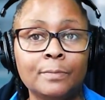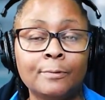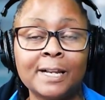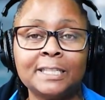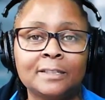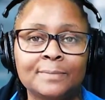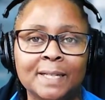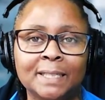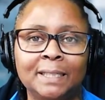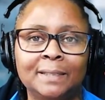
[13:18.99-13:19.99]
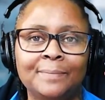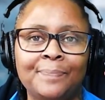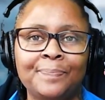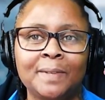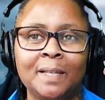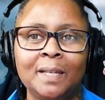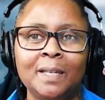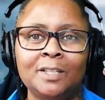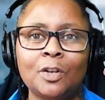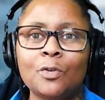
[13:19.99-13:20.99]
the rest of the money.
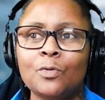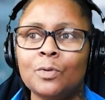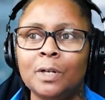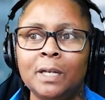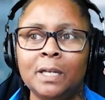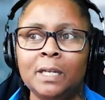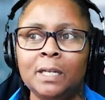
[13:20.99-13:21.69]
So